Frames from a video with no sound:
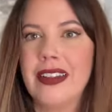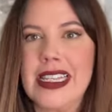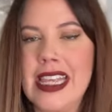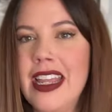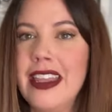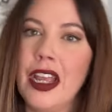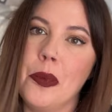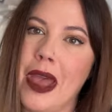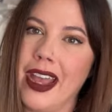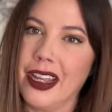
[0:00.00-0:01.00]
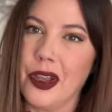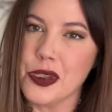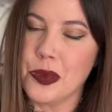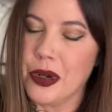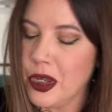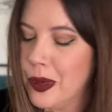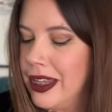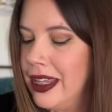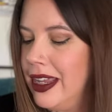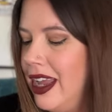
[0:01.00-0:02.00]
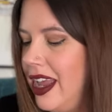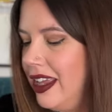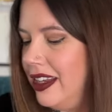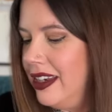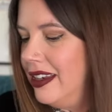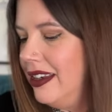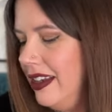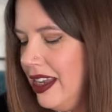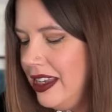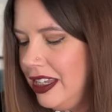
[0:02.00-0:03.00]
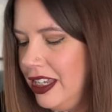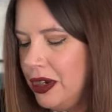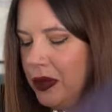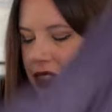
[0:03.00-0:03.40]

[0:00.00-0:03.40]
because anything alpaca goes pretty quickly. And, you know,